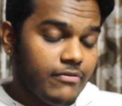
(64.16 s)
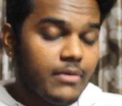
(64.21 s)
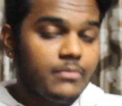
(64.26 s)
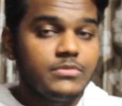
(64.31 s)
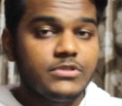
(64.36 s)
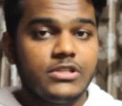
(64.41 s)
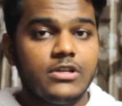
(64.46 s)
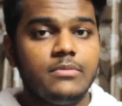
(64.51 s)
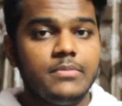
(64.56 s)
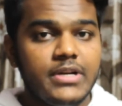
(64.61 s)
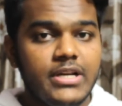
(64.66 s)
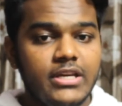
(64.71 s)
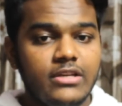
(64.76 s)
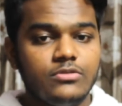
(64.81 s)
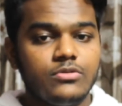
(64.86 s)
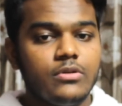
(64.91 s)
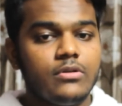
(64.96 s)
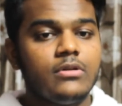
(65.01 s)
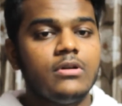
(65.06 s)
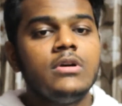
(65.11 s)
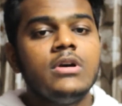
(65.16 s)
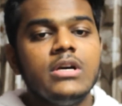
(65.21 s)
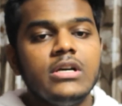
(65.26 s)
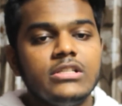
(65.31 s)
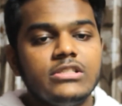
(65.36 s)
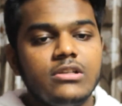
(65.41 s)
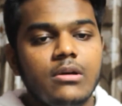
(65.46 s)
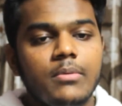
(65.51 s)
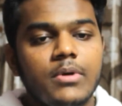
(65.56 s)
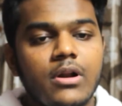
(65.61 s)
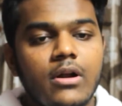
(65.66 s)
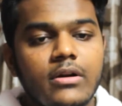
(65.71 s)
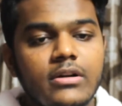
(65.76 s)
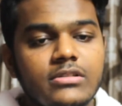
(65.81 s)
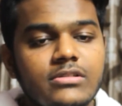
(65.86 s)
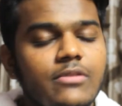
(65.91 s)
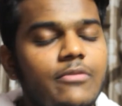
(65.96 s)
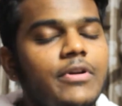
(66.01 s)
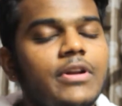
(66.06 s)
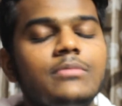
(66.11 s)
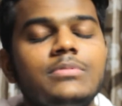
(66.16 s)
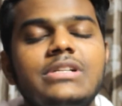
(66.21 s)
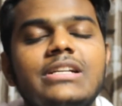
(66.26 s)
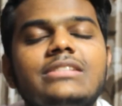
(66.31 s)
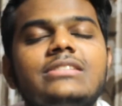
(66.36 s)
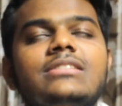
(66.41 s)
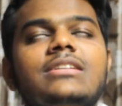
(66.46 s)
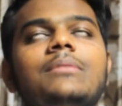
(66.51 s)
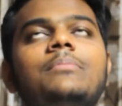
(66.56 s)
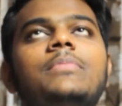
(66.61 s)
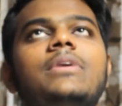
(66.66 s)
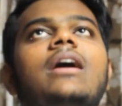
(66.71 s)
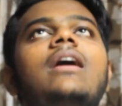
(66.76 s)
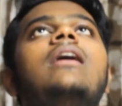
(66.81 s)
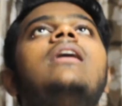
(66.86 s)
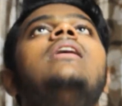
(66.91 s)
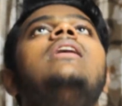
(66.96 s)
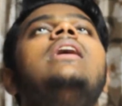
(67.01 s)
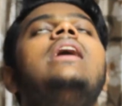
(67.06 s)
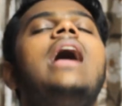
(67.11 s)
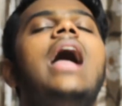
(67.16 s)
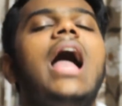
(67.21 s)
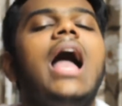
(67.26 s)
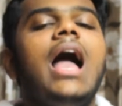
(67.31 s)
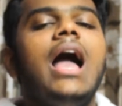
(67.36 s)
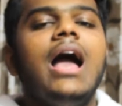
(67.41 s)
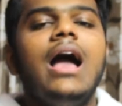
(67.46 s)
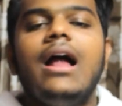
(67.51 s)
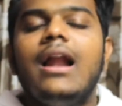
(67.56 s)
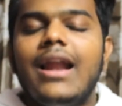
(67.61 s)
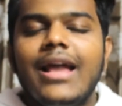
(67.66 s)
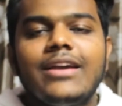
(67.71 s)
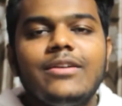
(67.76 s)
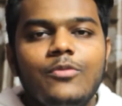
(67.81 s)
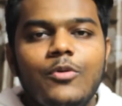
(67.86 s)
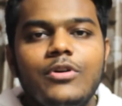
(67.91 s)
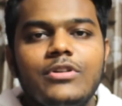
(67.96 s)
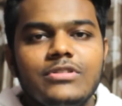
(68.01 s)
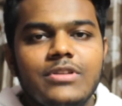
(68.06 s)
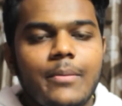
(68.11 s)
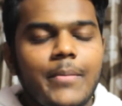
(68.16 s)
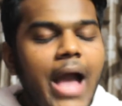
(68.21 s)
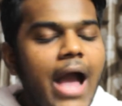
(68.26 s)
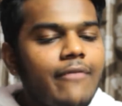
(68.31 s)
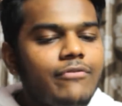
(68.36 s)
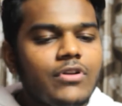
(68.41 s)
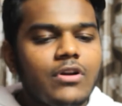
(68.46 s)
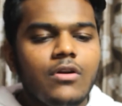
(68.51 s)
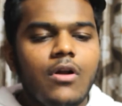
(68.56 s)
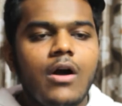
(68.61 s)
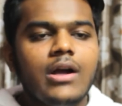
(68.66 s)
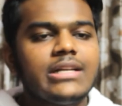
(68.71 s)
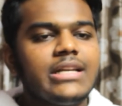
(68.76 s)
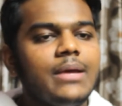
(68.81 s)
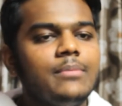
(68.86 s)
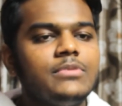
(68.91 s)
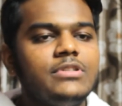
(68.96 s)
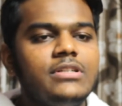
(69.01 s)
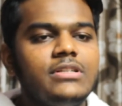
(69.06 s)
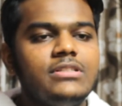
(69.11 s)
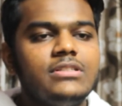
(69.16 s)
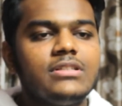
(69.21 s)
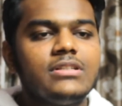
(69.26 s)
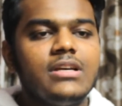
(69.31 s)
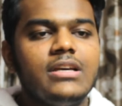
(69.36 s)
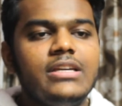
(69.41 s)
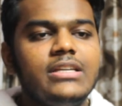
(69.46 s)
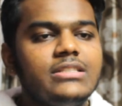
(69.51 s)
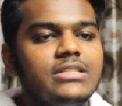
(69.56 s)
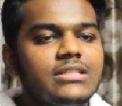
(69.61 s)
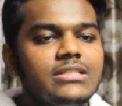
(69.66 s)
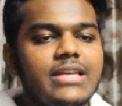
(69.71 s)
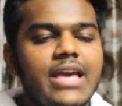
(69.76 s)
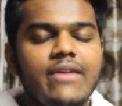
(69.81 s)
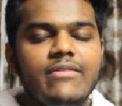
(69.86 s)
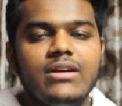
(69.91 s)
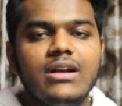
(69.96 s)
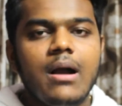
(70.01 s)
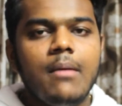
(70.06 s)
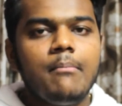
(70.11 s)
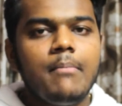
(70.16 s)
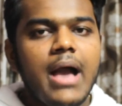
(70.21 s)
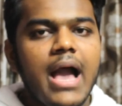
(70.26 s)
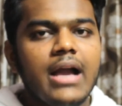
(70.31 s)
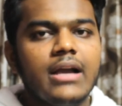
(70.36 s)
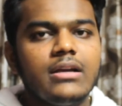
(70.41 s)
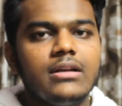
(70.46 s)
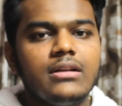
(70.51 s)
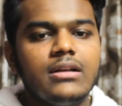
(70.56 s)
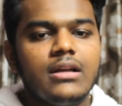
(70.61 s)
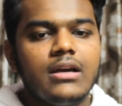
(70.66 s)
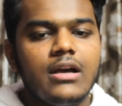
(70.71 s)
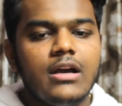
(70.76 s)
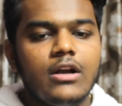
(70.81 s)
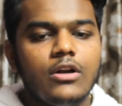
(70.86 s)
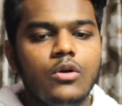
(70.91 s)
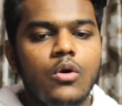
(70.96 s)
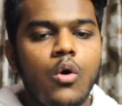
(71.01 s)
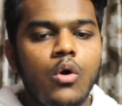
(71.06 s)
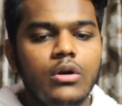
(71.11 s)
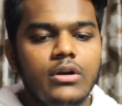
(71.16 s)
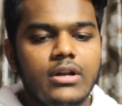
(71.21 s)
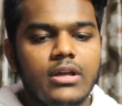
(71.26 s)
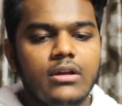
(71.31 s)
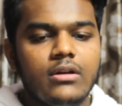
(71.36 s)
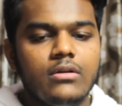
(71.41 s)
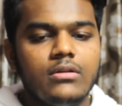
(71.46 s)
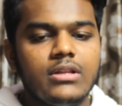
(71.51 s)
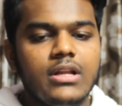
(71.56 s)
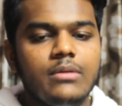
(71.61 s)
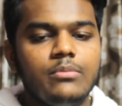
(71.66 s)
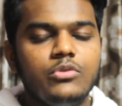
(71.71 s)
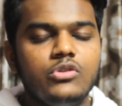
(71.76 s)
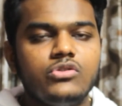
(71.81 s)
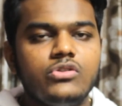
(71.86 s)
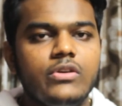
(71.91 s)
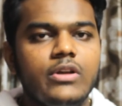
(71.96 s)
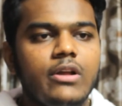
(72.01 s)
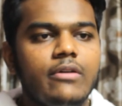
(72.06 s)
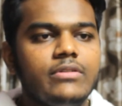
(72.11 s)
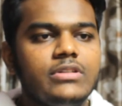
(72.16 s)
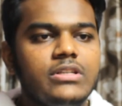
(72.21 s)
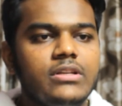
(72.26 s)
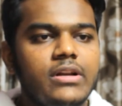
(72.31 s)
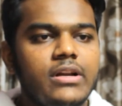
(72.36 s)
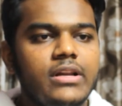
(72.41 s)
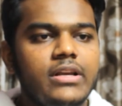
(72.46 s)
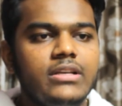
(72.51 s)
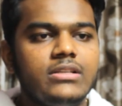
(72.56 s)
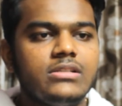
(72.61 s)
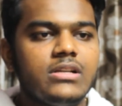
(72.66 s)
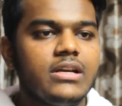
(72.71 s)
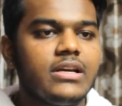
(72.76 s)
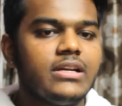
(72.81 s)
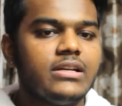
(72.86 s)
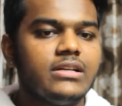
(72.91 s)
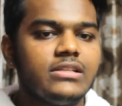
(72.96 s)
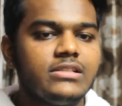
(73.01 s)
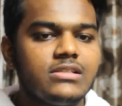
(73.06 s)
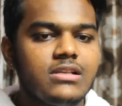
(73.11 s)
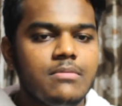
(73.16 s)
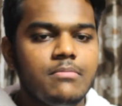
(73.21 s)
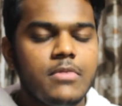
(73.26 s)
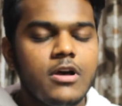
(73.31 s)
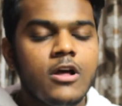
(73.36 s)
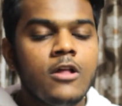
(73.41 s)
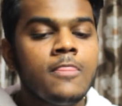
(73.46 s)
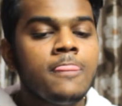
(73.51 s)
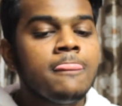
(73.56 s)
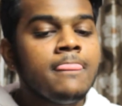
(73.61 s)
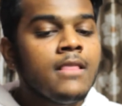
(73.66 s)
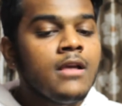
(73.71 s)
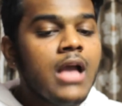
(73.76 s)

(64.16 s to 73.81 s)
from Germany. So German artist. So when it's like SAMRA, like what is him? After a long time, he just gave a comeback in Colt. You know that music video which he released like in December.